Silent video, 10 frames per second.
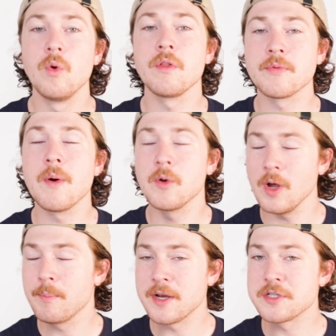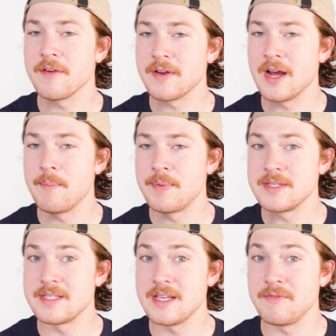We'll throw a quick picture of it up
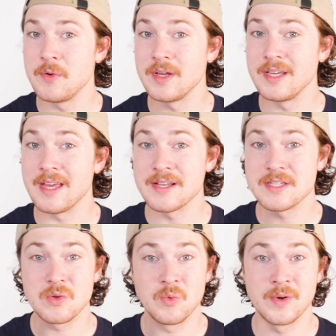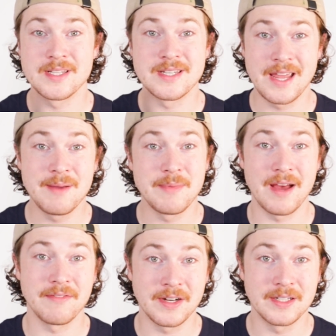and see if you can guess what it's named
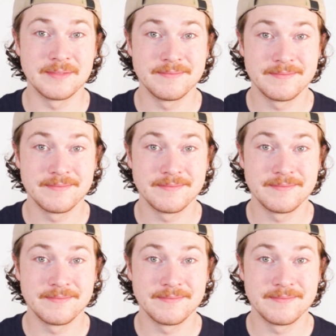after.